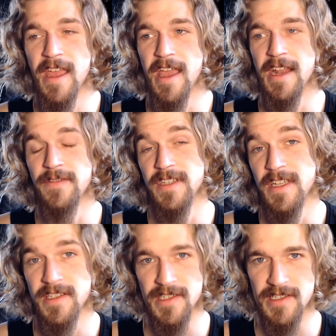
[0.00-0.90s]
And if it
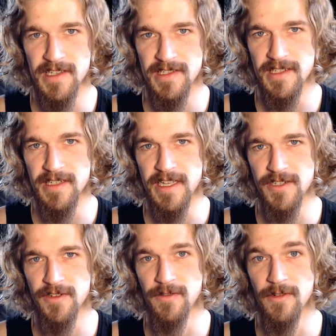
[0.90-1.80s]
does exist in nature,